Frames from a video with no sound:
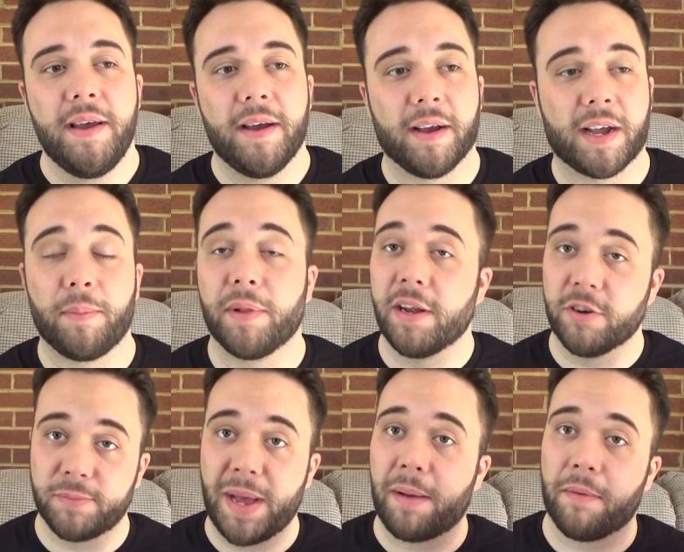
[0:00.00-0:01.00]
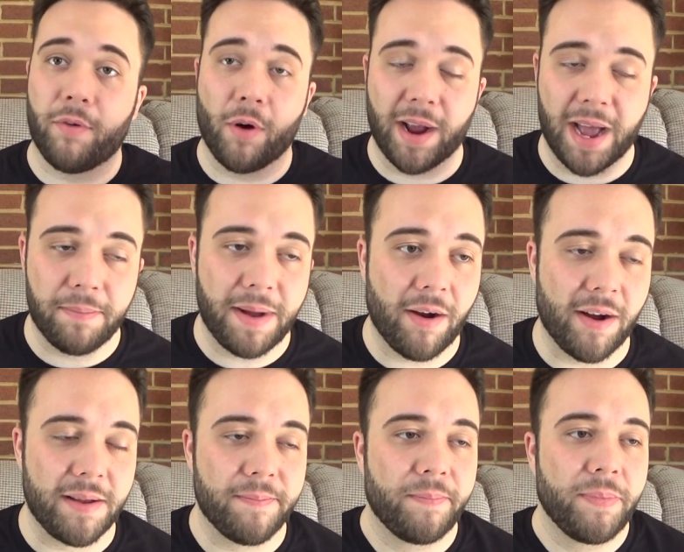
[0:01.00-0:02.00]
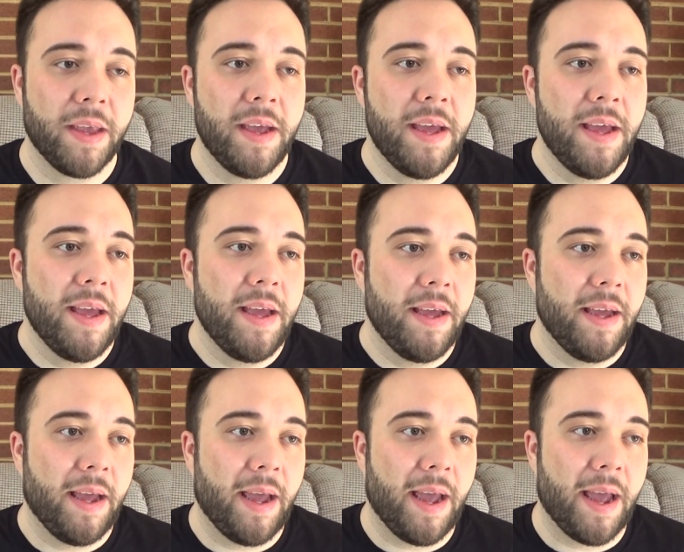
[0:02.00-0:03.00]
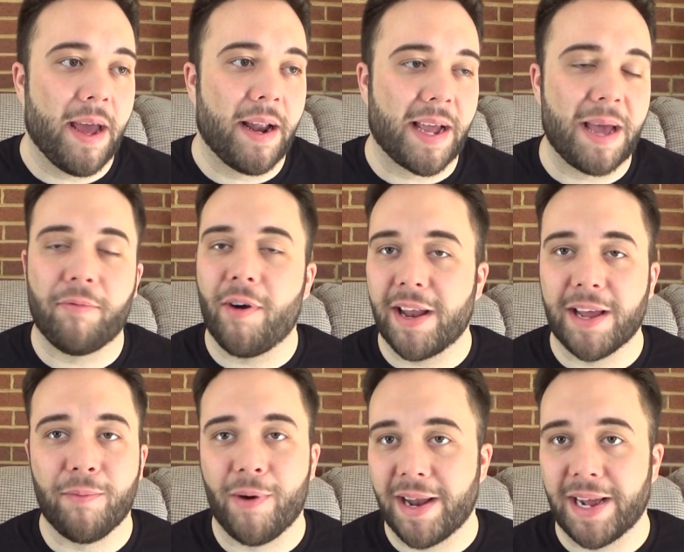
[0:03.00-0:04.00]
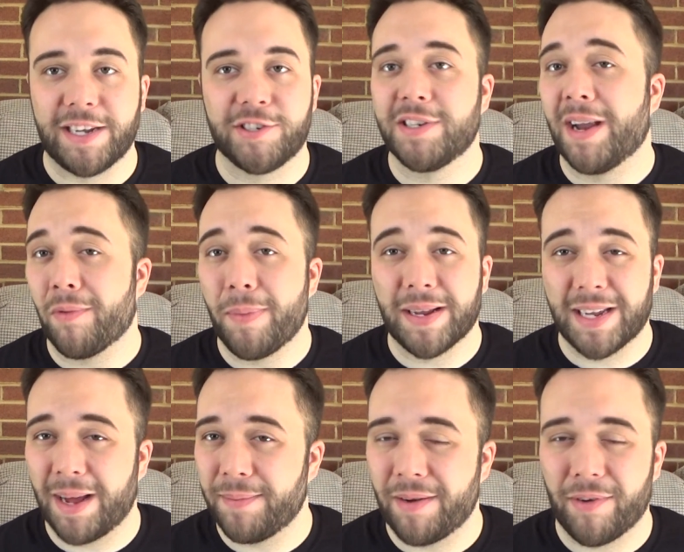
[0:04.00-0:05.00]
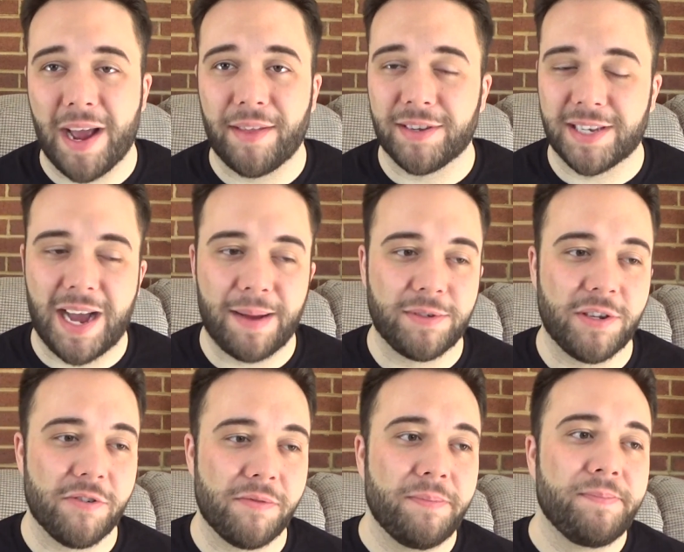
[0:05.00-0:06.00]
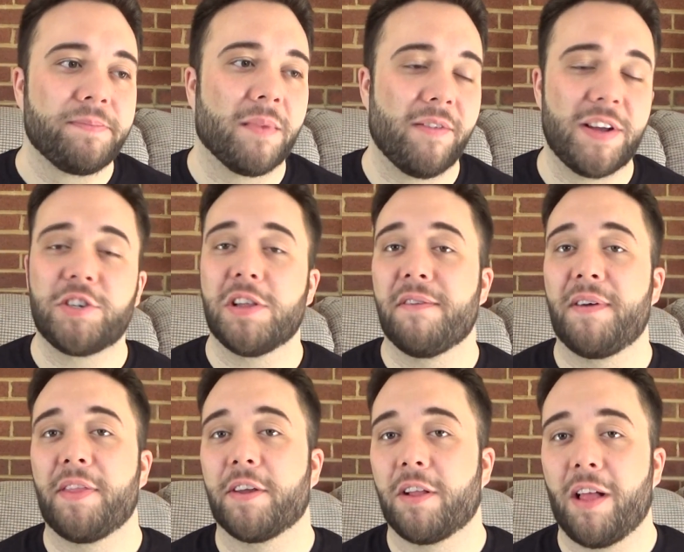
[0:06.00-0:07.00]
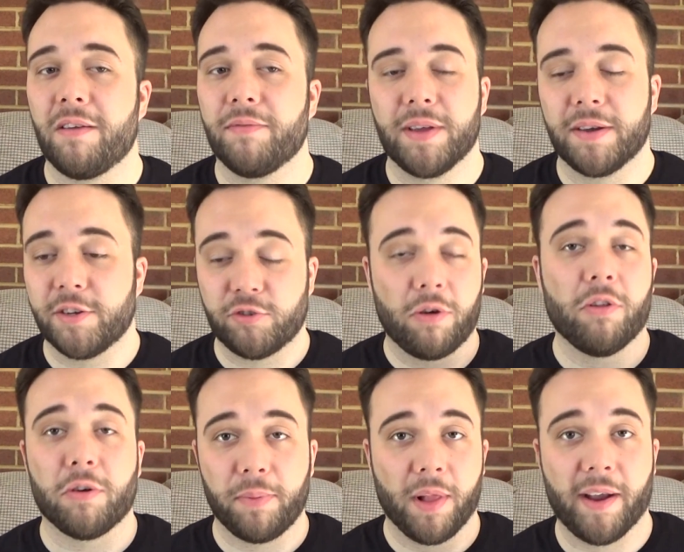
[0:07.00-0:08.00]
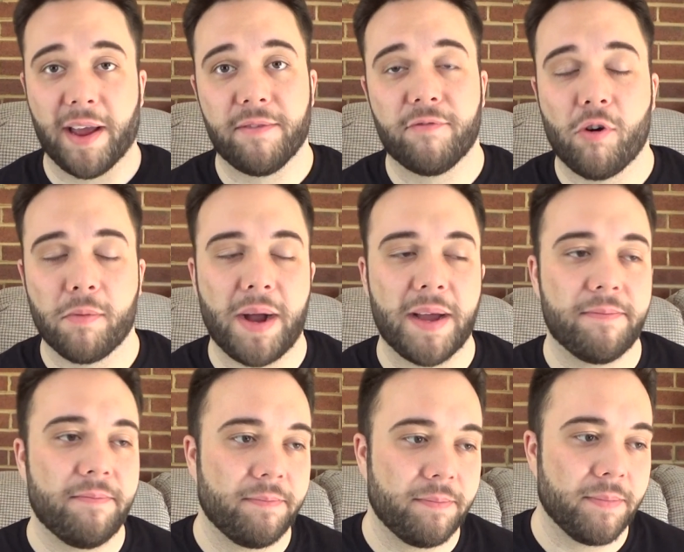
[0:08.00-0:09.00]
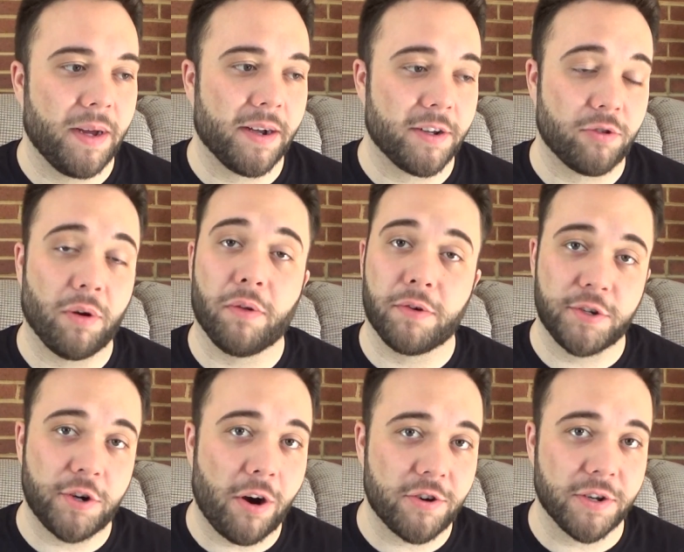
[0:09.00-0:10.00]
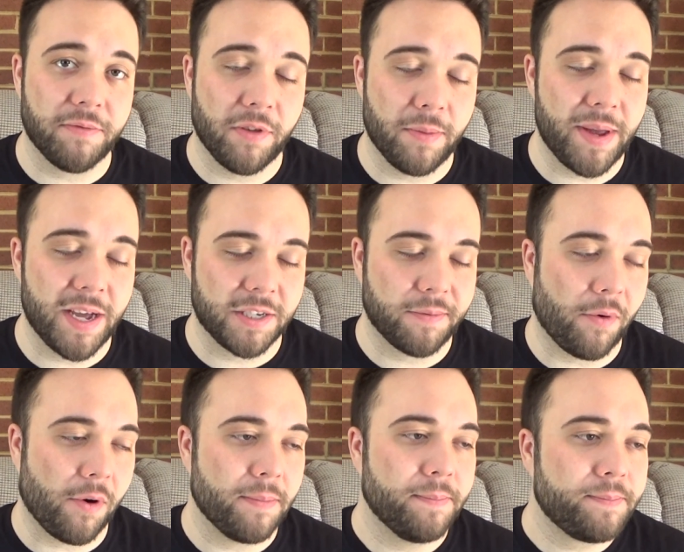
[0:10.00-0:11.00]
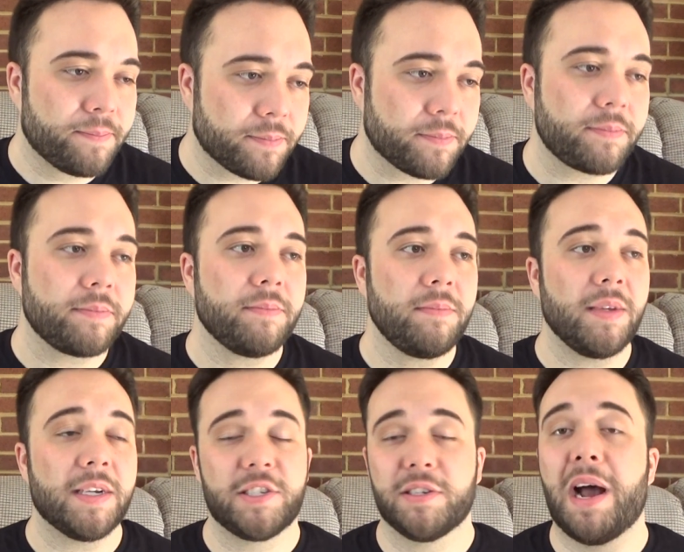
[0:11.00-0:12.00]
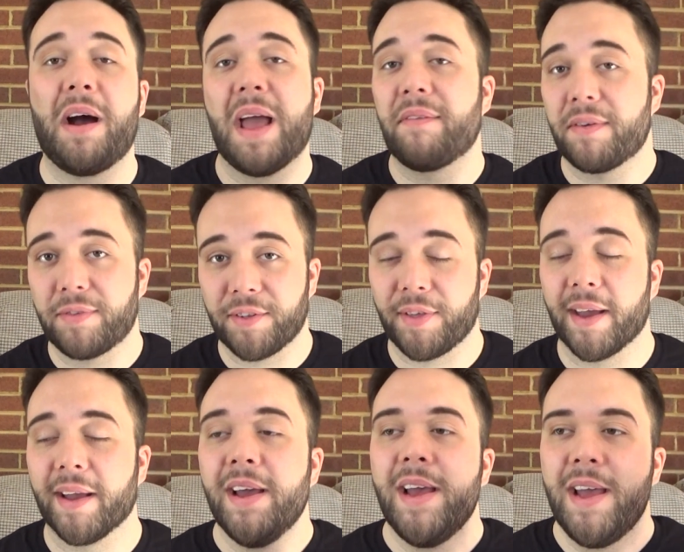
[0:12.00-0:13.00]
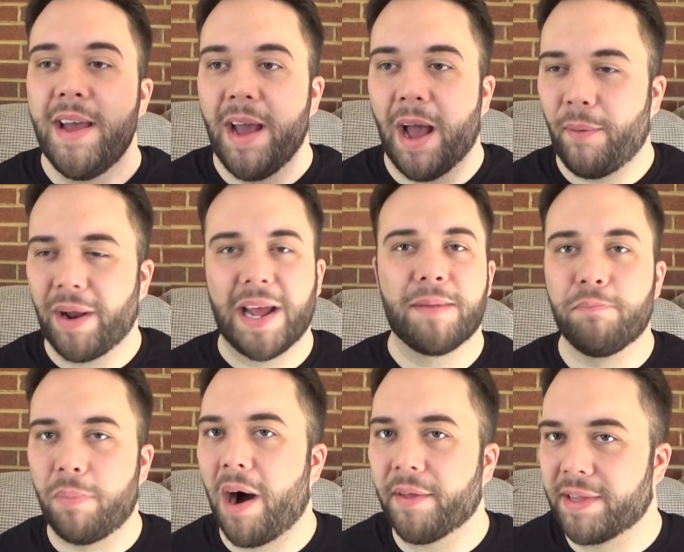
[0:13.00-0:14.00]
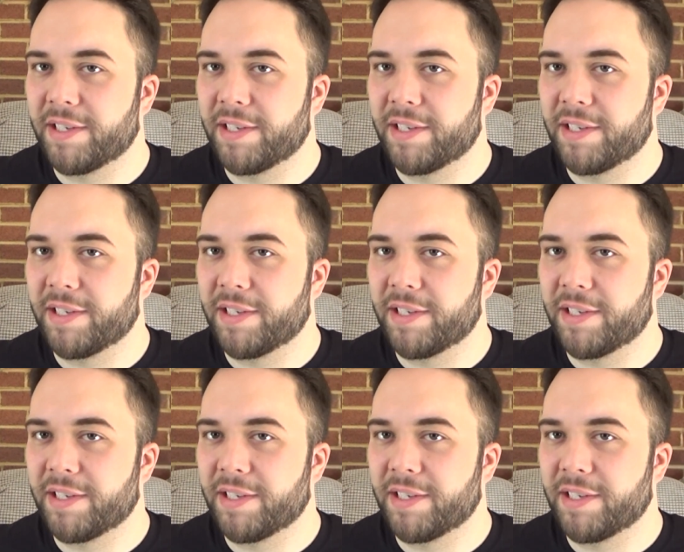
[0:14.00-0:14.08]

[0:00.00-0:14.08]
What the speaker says: a couple of years back before I got married. And I kept waiting and waiting. I just never picked it up, never had the time to. Eventually, I found the controller plug-in for my controller to charge it for the PS4. So now I have everything. I went ahead and bought